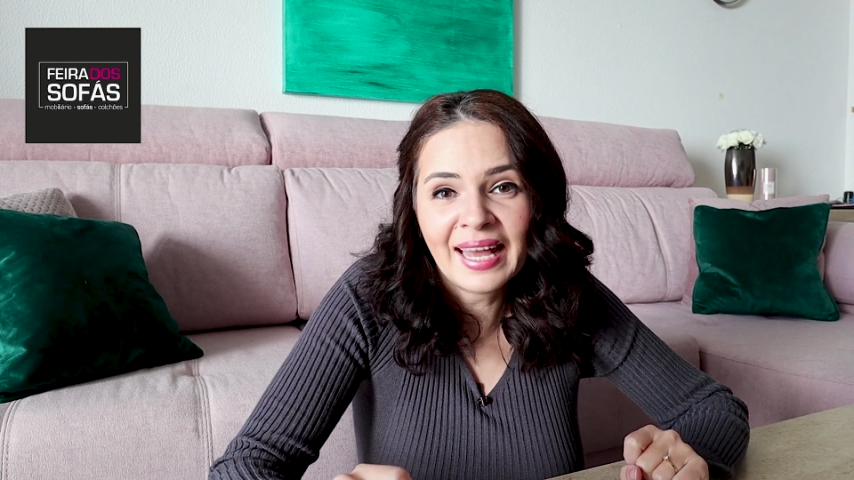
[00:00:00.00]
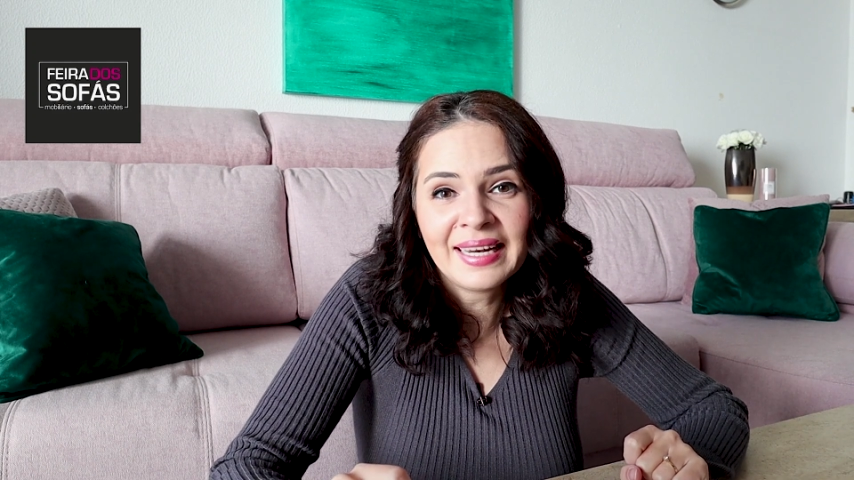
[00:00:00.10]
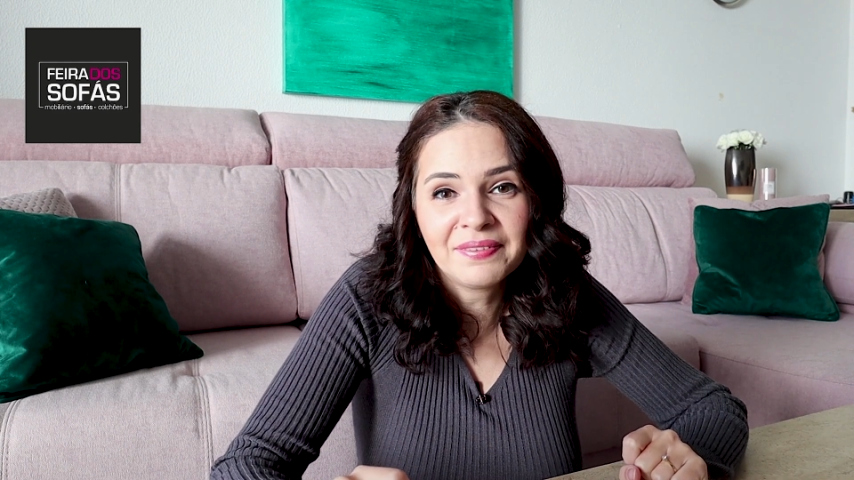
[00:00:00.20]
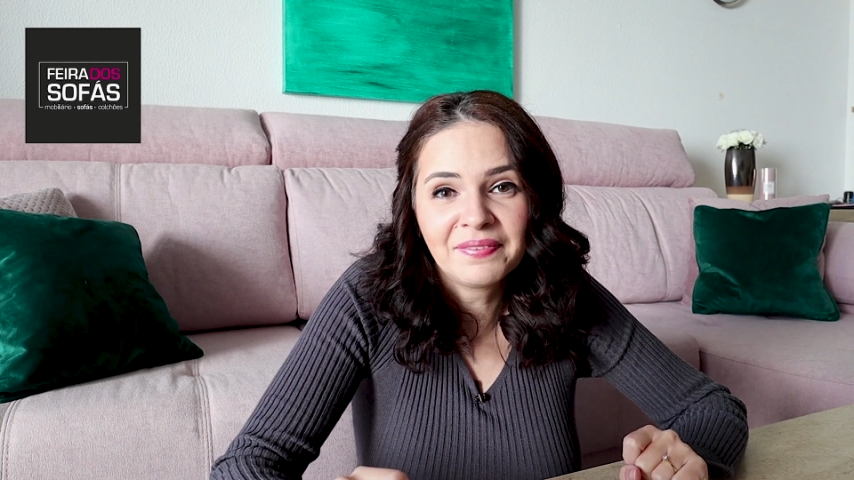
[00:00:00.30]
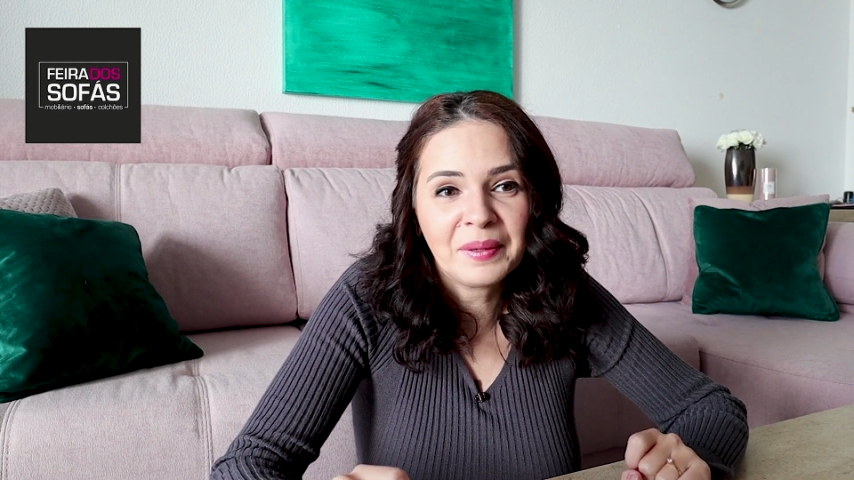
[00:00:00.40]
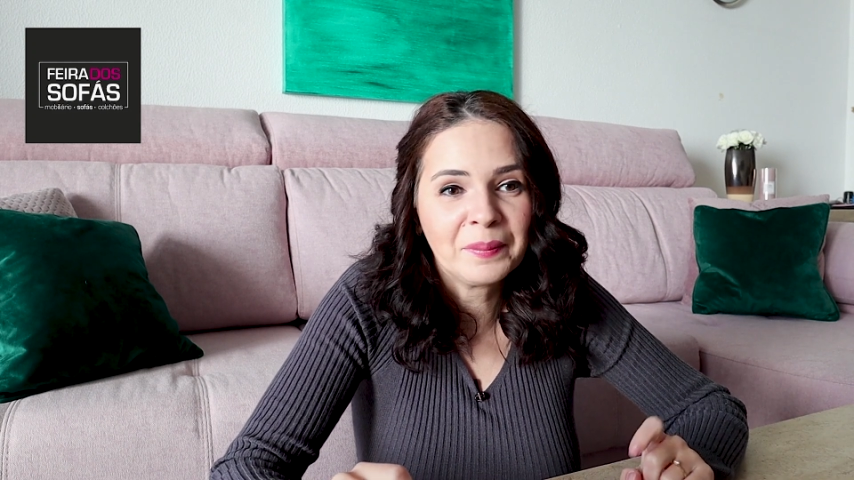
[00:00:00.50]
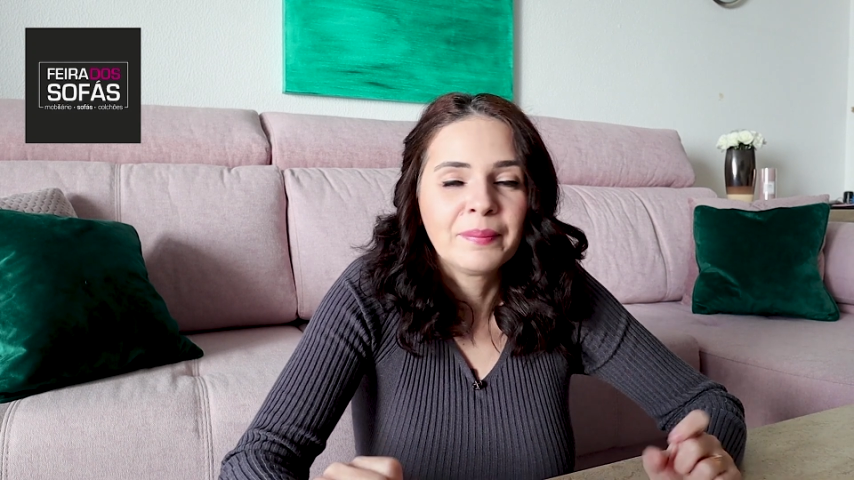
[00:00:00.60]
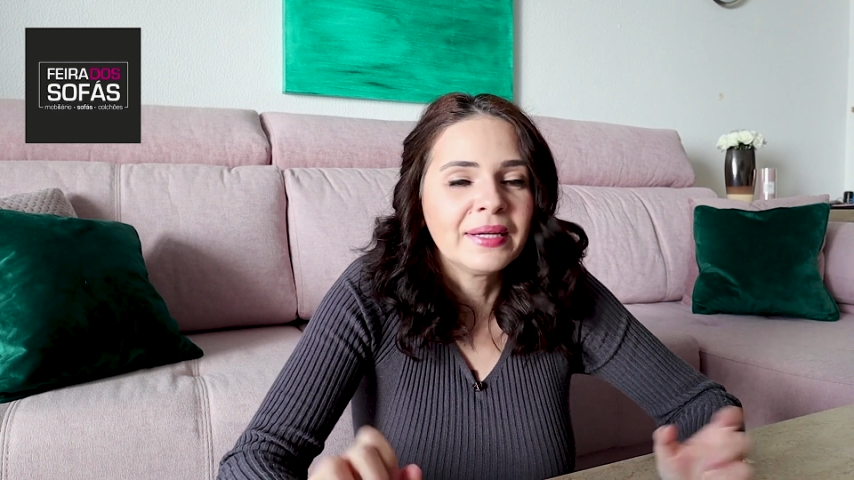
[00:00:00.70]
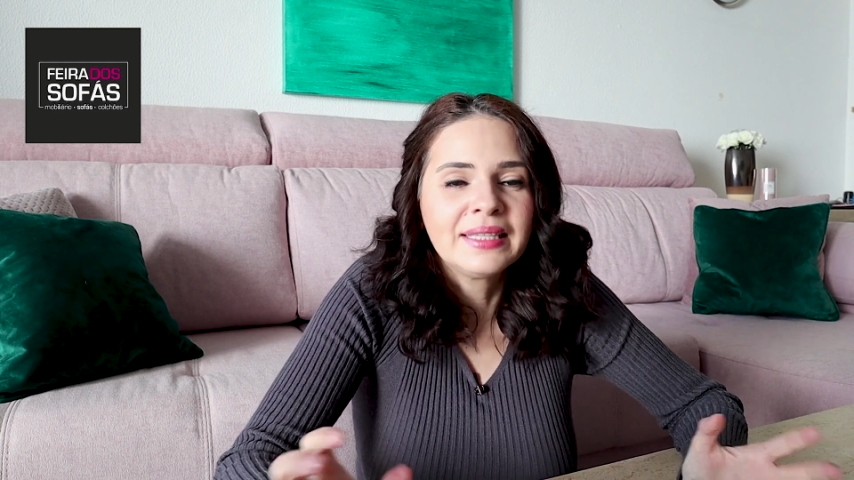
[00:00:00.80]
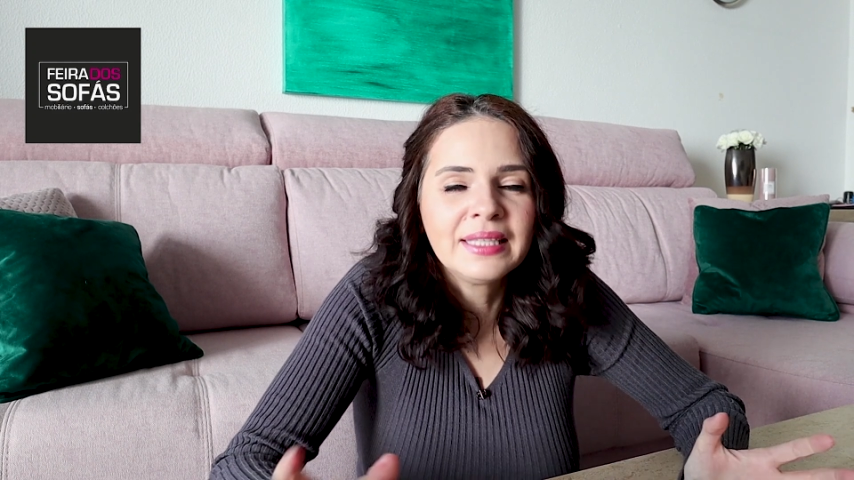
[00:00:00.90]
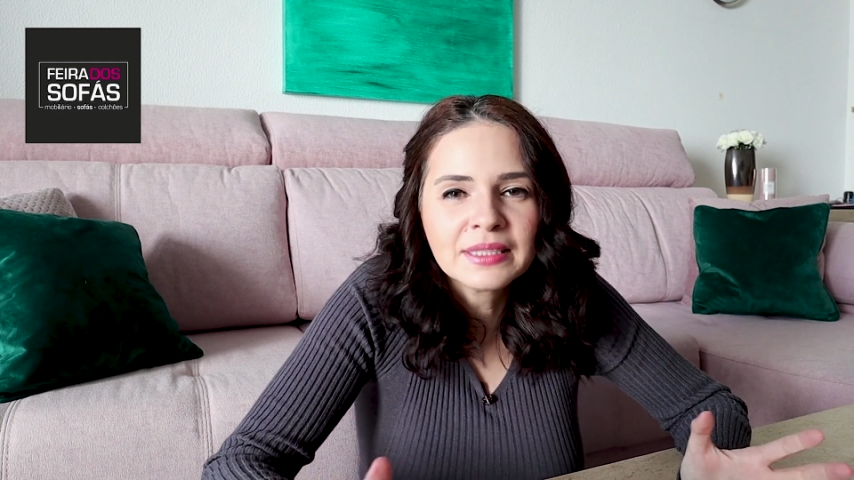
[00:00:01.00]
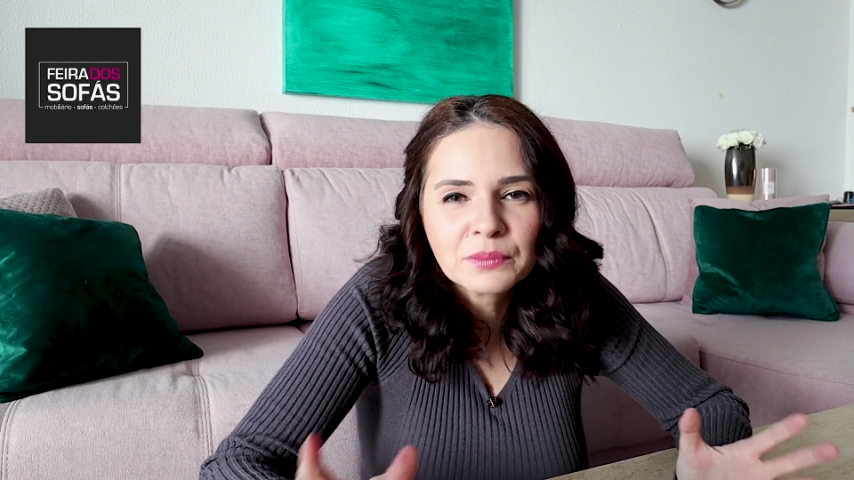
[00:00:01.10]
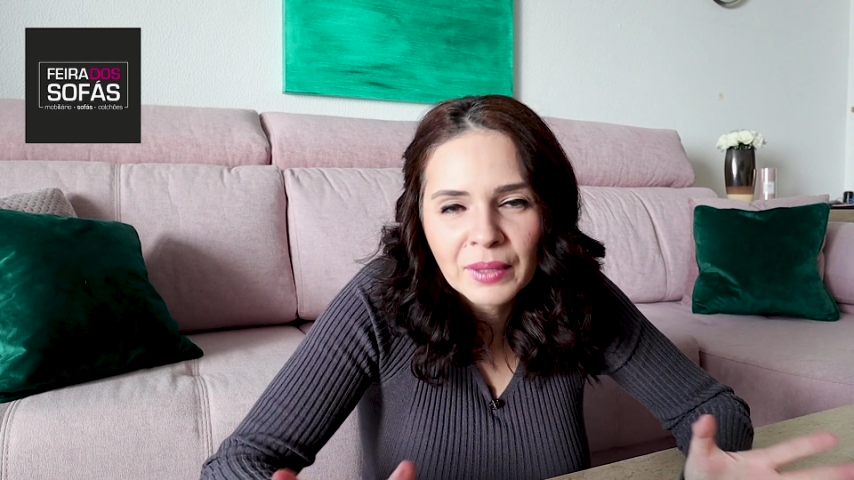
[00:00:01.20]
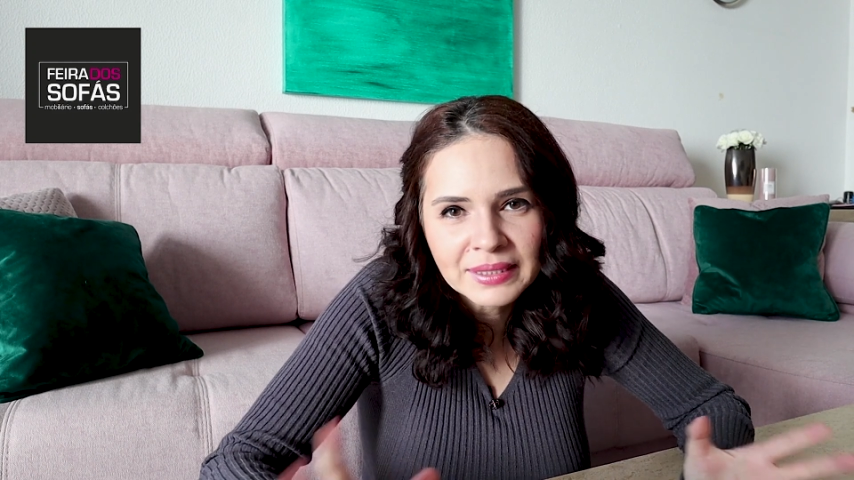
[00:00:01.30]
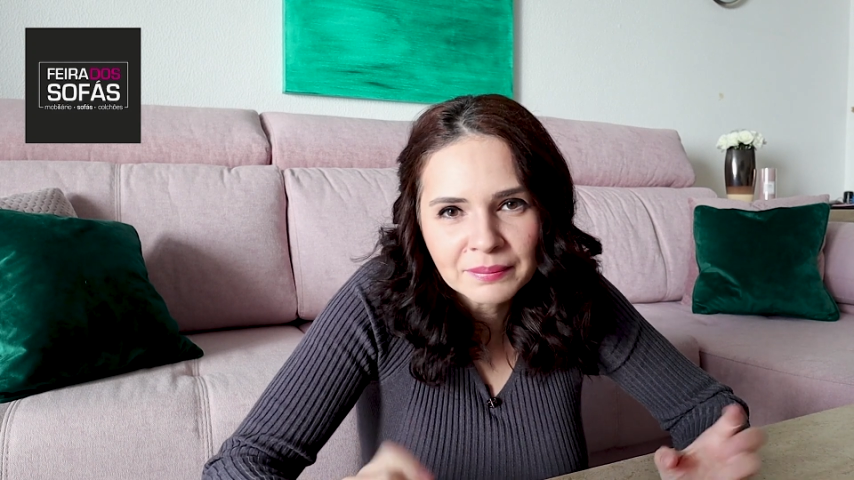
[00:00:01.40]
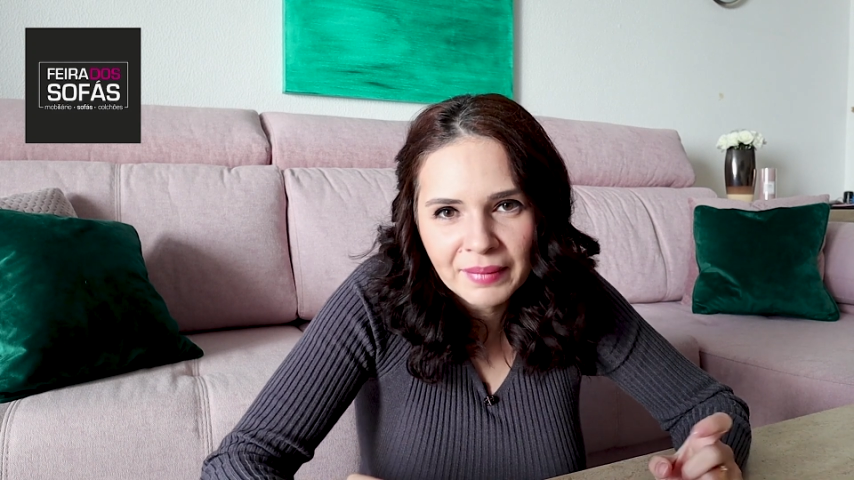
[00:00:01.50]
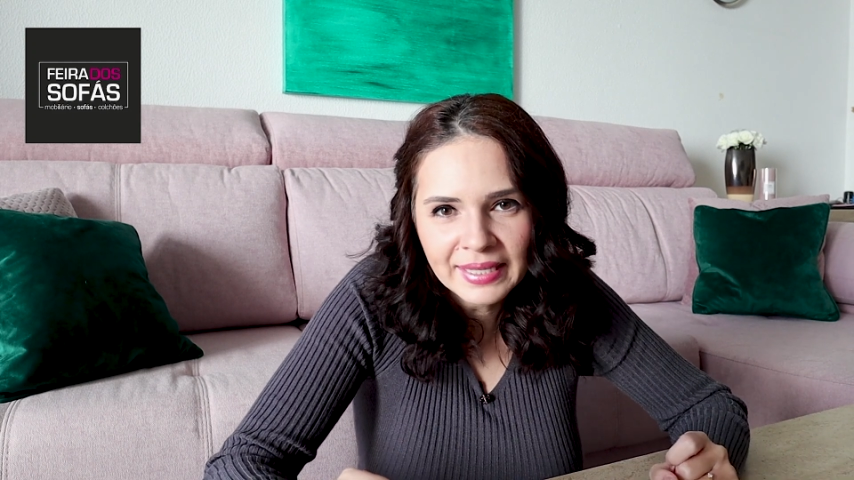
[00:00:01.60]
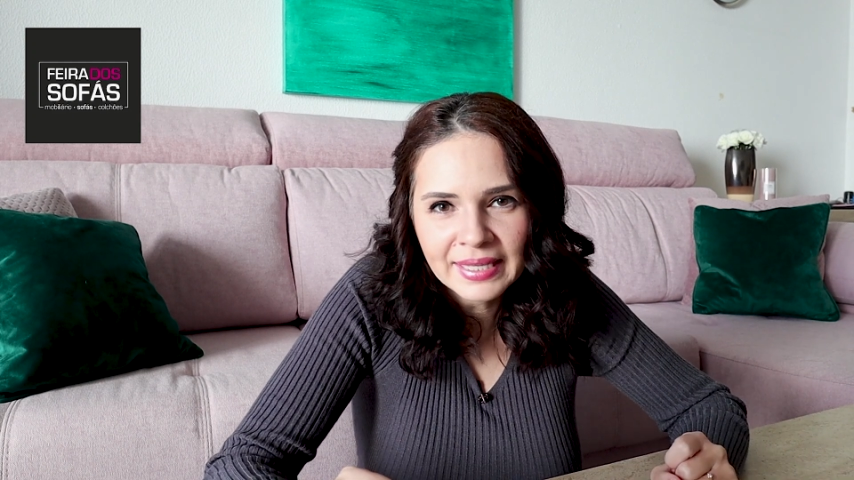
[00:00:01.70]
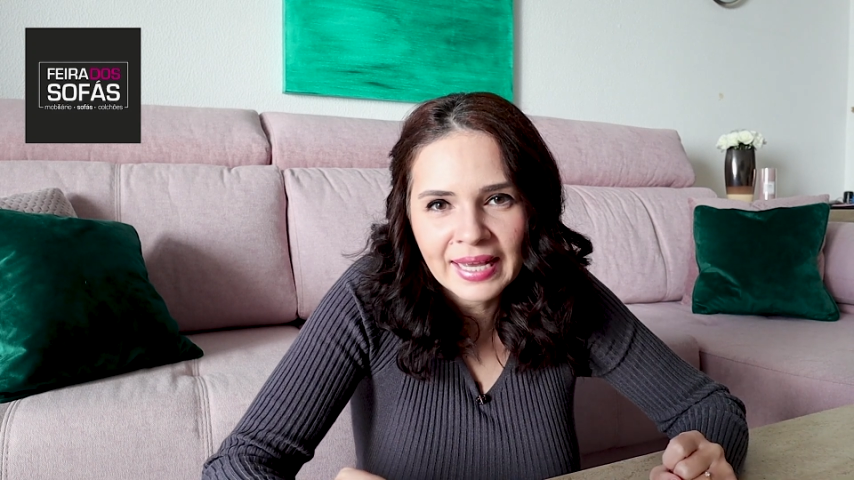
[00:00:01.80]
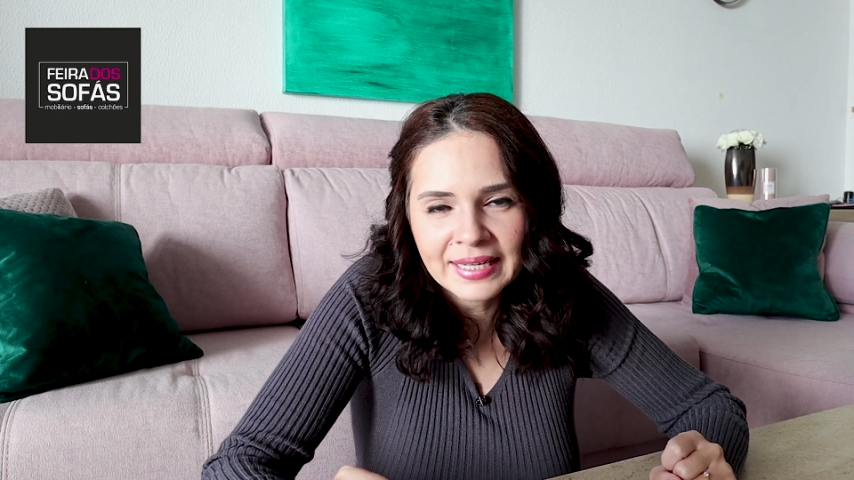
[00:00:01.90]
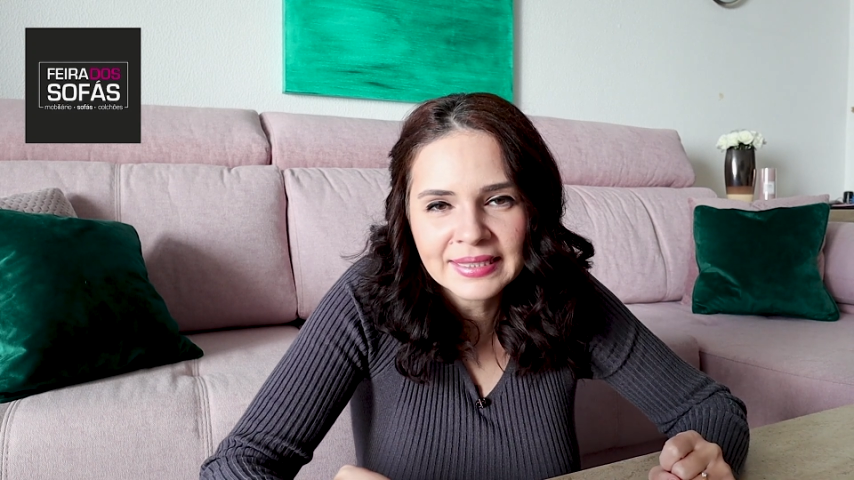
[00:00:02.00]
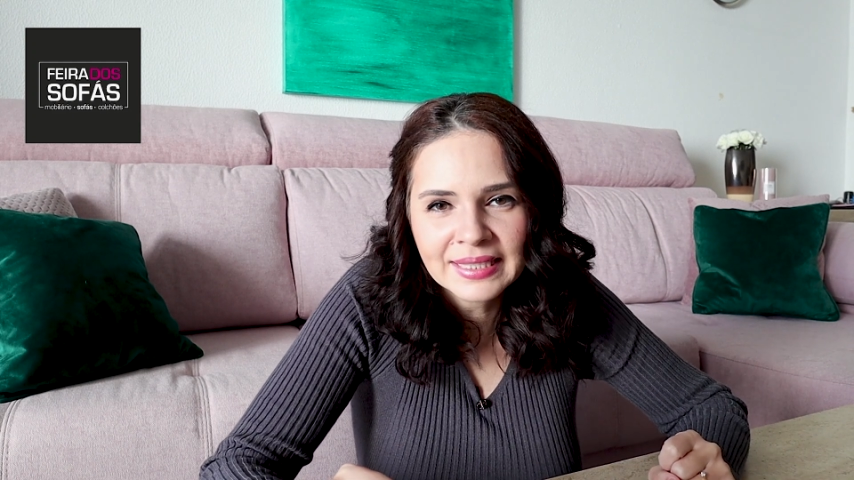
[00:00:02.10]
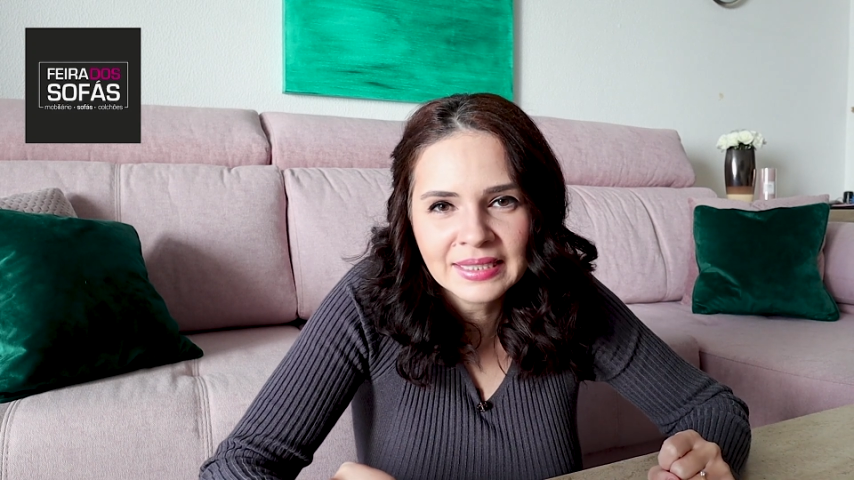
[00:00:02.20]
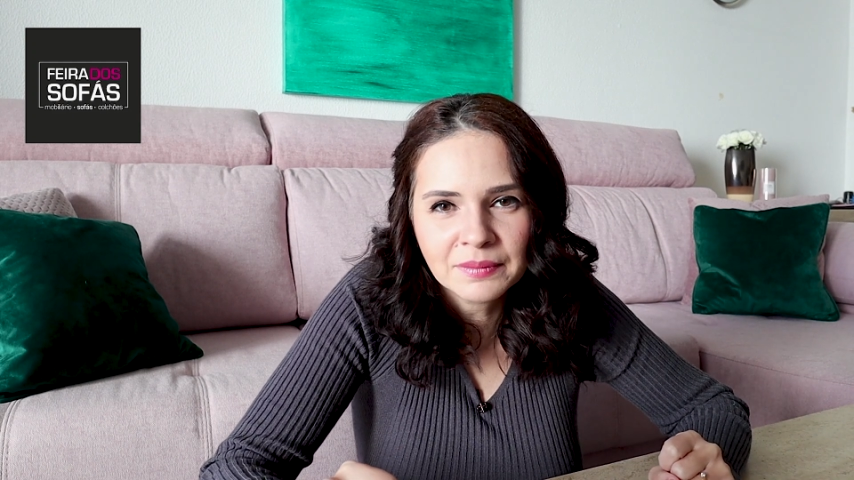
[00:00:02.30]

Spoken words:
anything, but this wasn't making any sense,